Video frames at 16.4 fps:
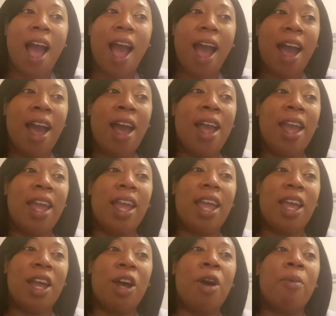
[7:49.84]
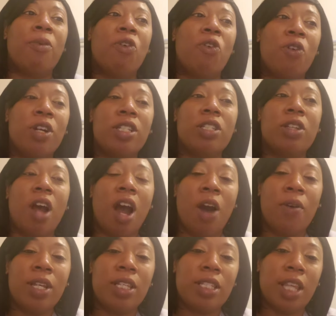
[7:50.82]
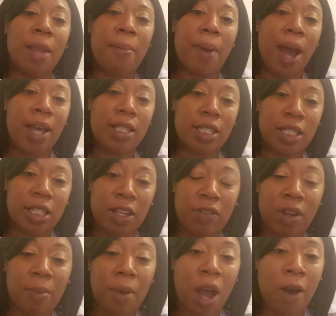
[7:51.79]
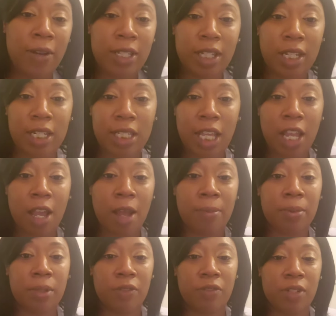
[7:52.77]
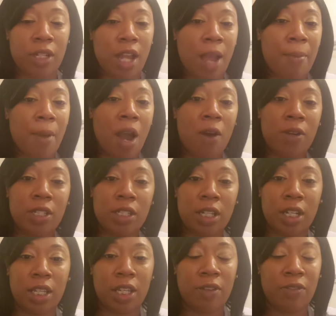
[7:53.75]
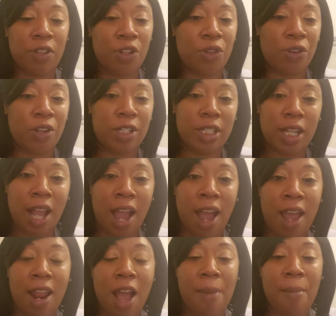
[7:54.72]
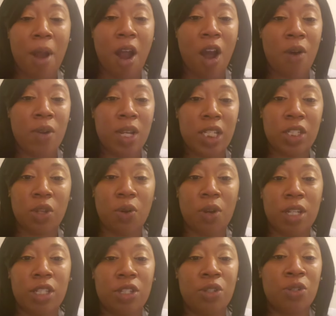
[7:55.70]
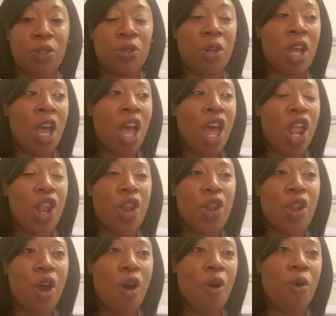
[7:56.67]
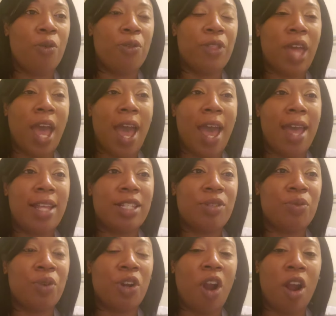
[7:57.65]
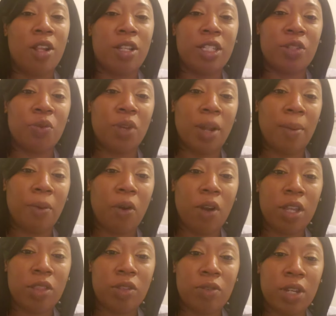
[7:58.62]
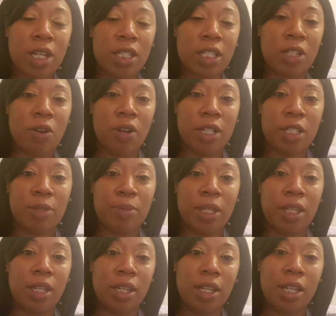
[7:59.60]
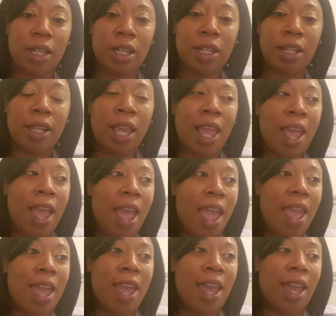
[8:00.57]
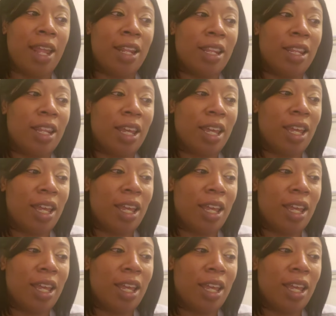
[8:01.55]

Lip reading: I am going to always stay positive. I'm always going to stay uplifted. I'm always going to give the glory to God. I'm always going to know that regardless of what I'm going through, it's going to be good. And